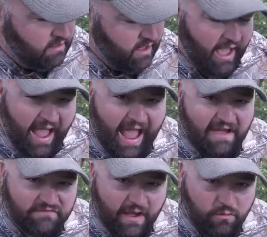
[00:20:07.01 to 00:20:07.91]
a
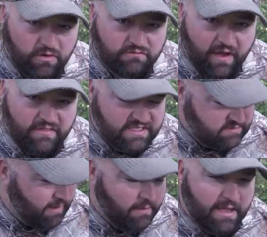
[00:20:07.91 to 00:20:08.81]
half hour to find this
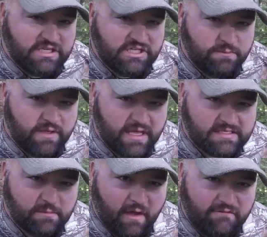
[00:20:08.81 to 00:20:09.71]
spot. My
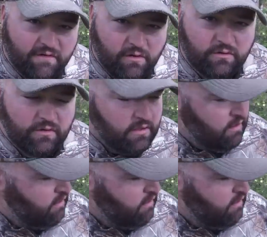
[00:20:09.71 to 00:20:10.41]
GPS on my phone